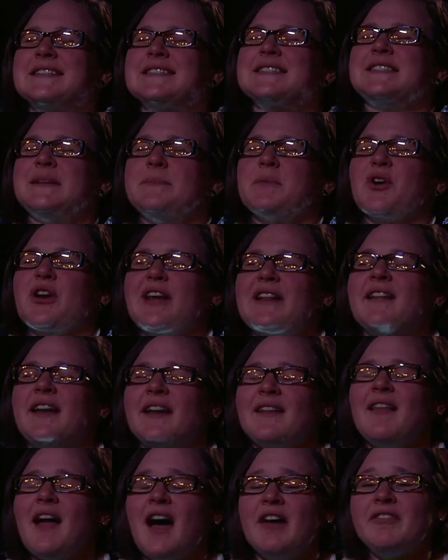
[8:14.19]
simmering
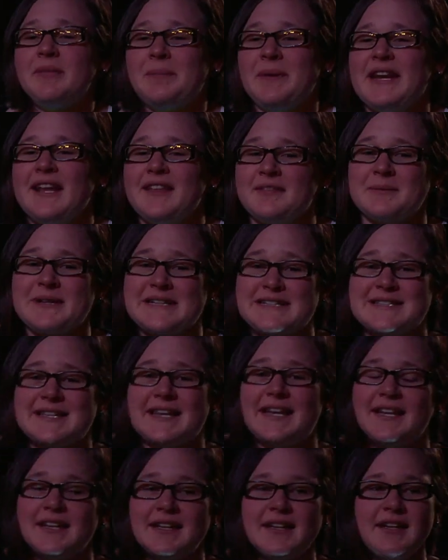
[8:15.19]
like lava beneath my
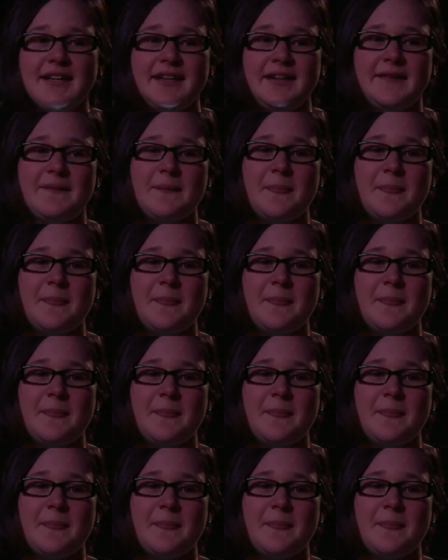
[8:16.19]
skin.